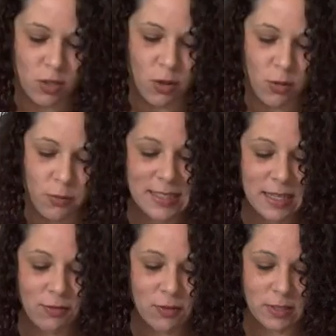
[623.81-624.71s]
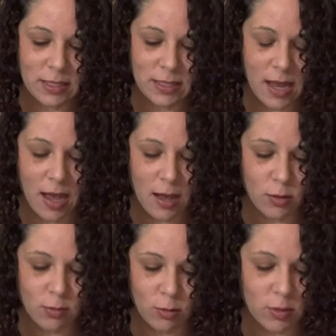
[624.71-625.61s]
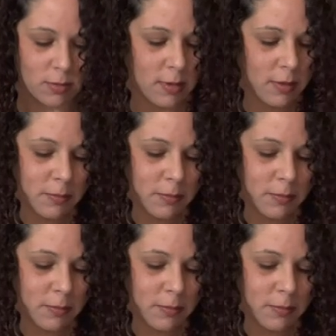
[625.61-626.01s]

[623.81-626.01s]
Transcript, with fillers: So definitely not how it's supposed to be.